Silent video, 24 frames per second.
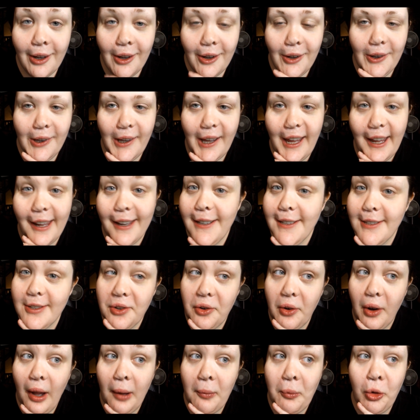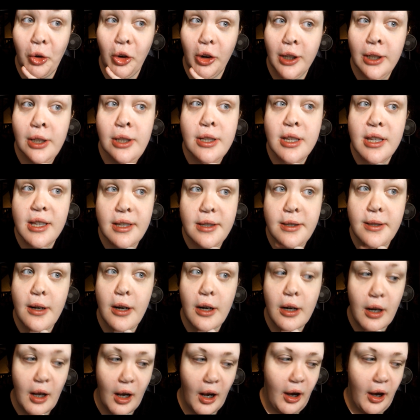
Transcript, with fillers: Okay, so I'm going to start